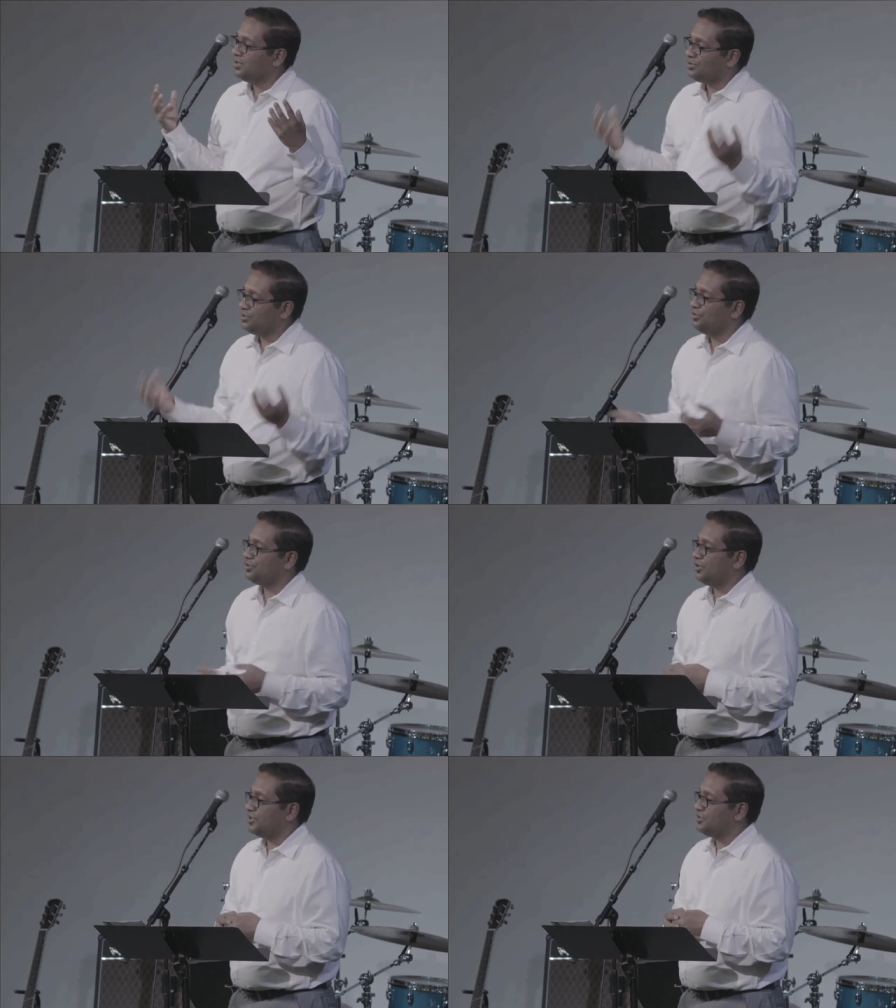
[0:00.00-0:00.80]
true
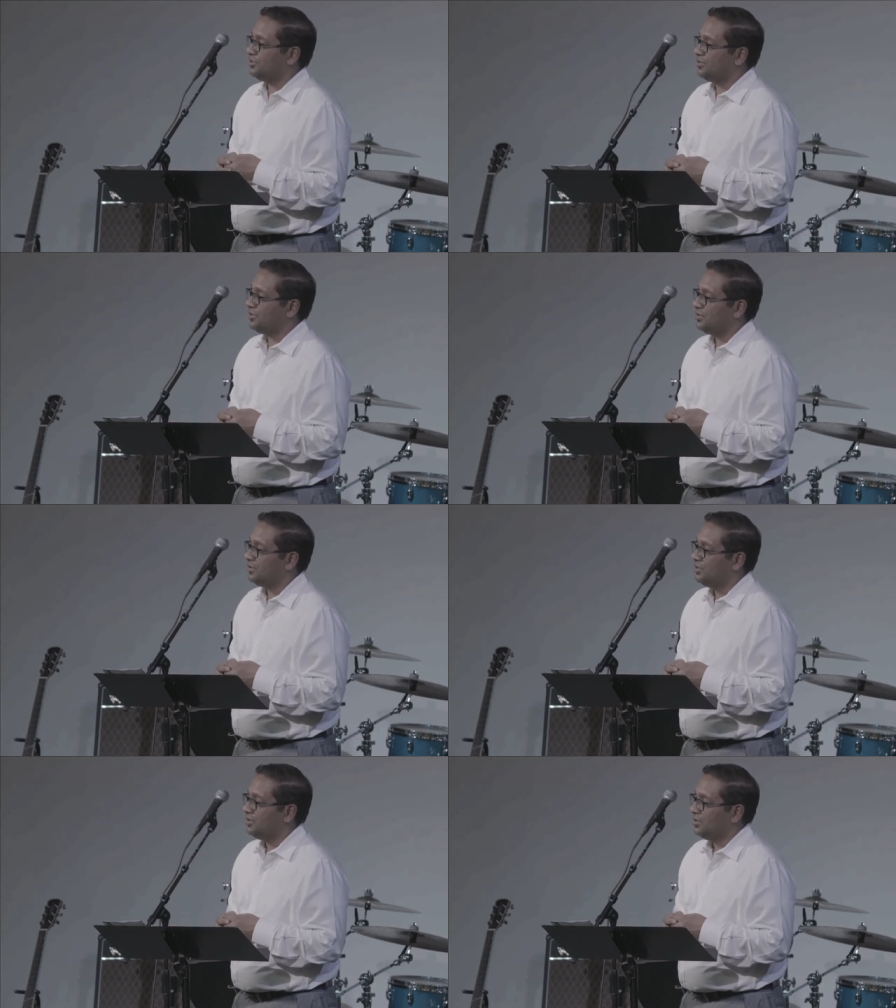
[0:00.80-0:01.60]
treasure.
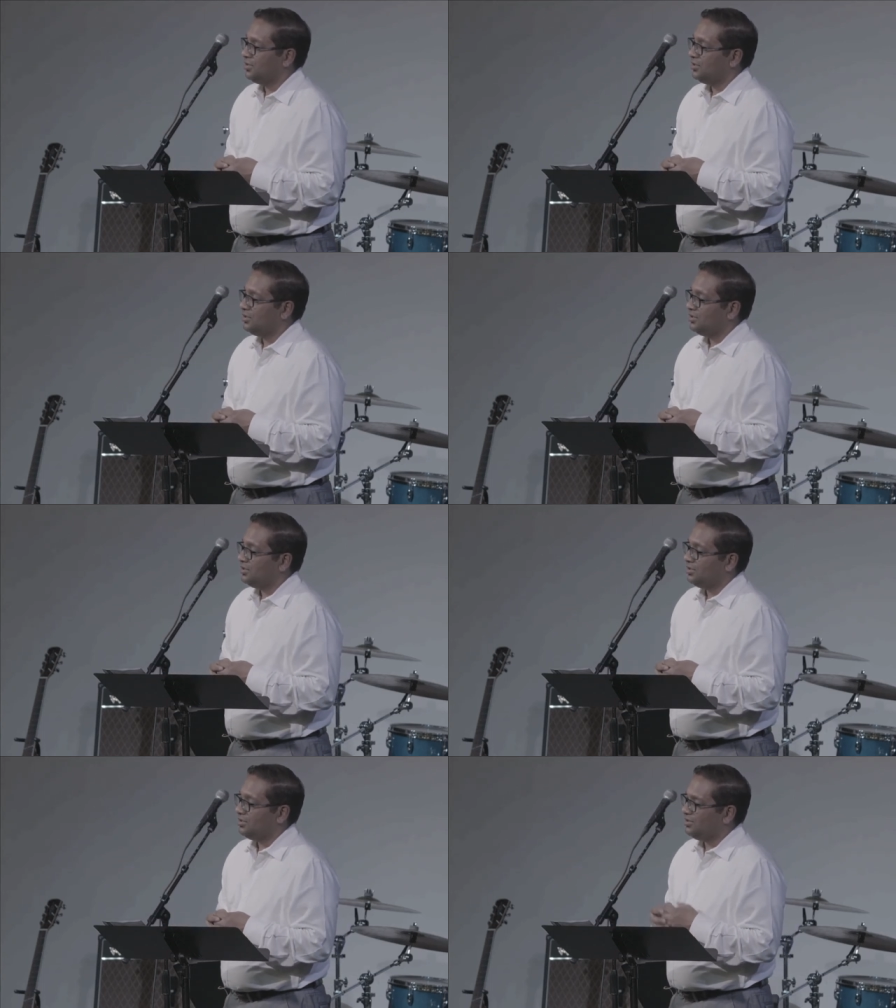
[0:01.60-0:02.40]

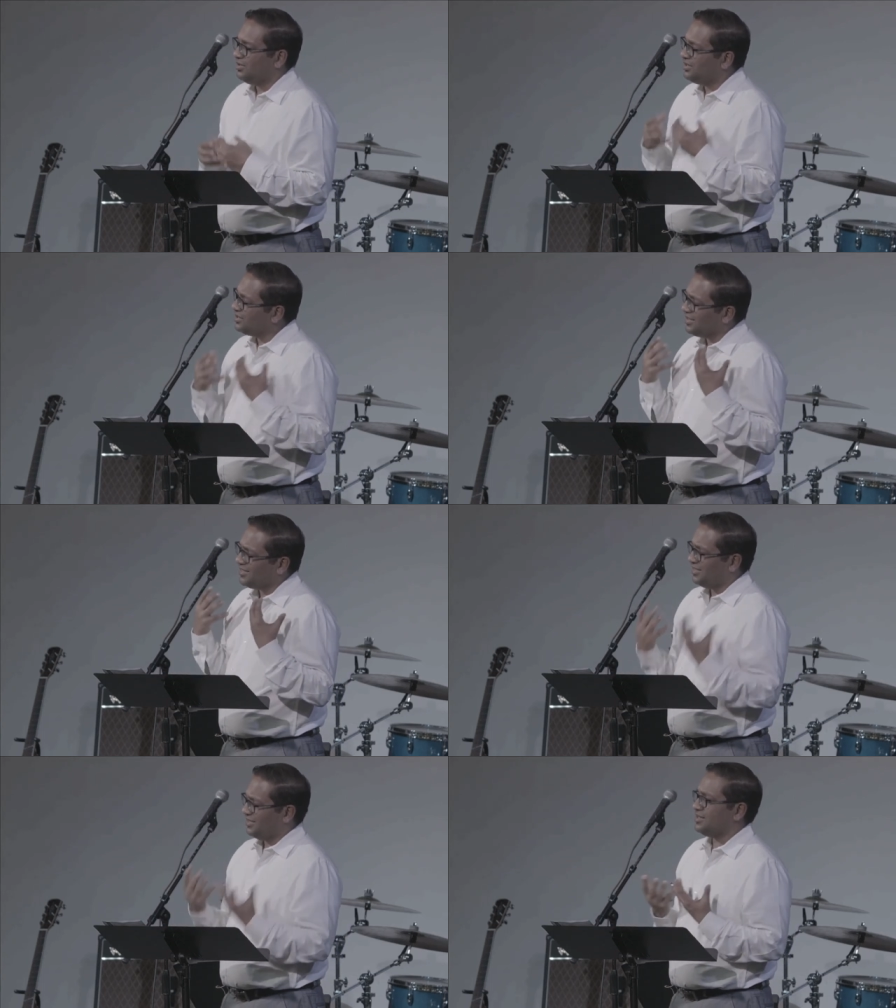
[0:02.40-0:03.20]
You need to
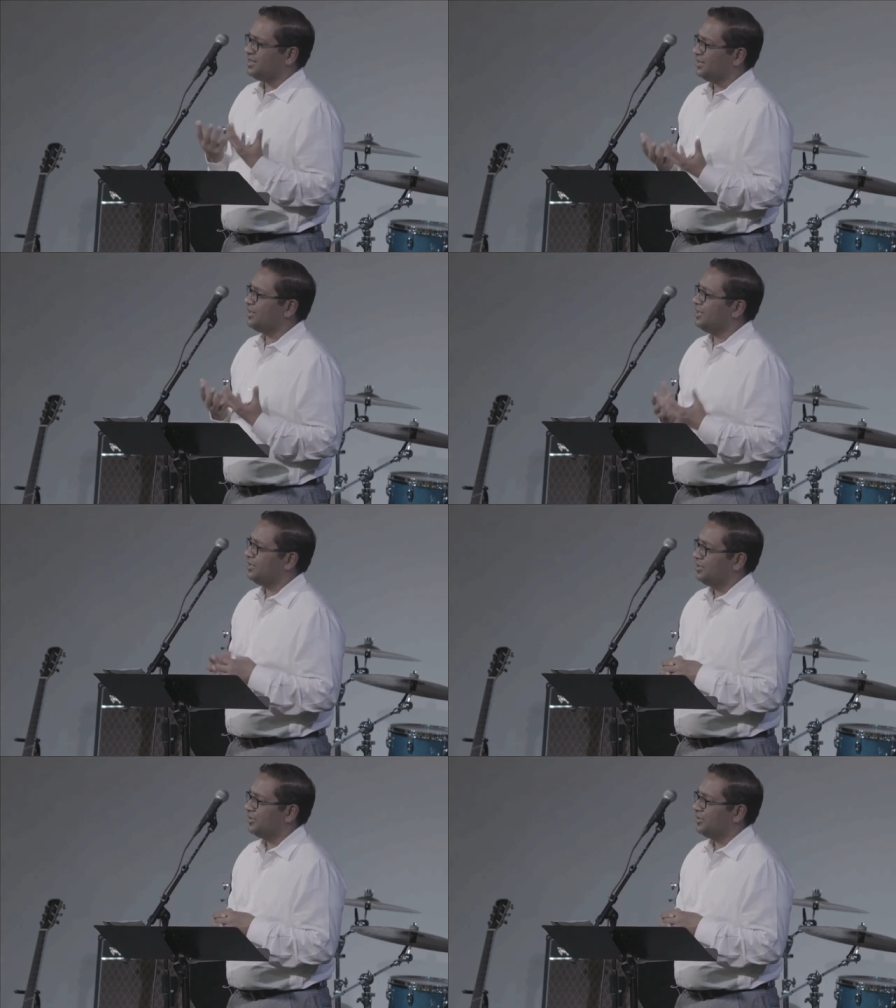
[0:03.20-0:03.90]
let this sink in.